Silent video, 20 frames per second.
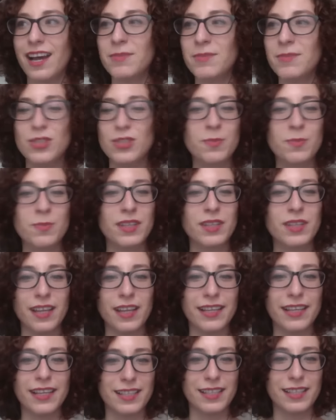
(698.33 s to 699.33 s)
super
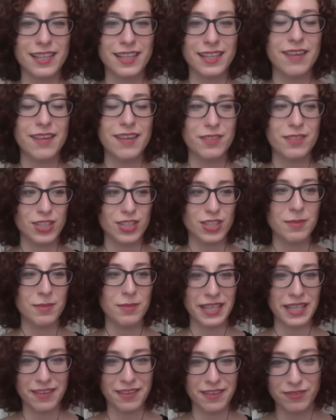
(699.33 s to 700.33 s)
lucky to have the job
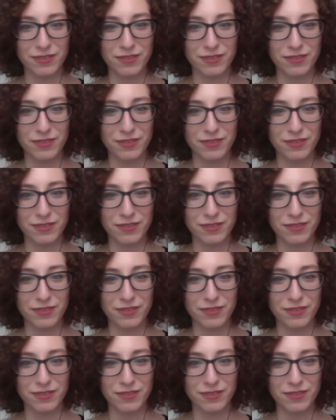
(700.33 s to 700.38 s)
I have.